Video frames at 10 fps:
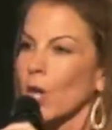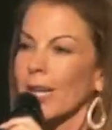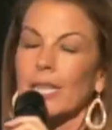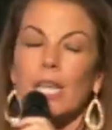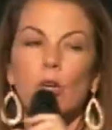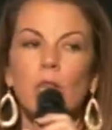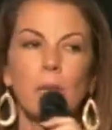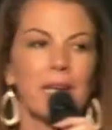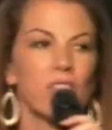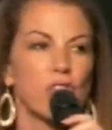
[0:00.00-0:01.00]
word. It
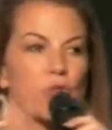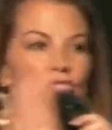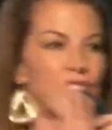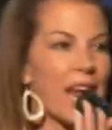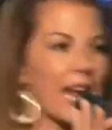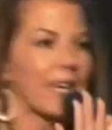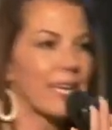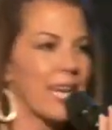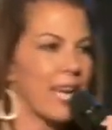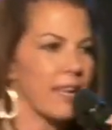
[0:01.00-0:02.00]
literally means to stand
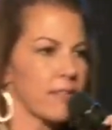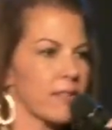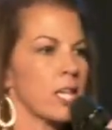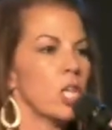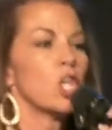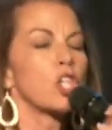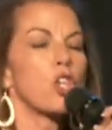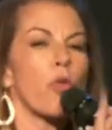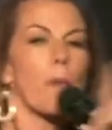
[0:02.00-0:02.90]
against. So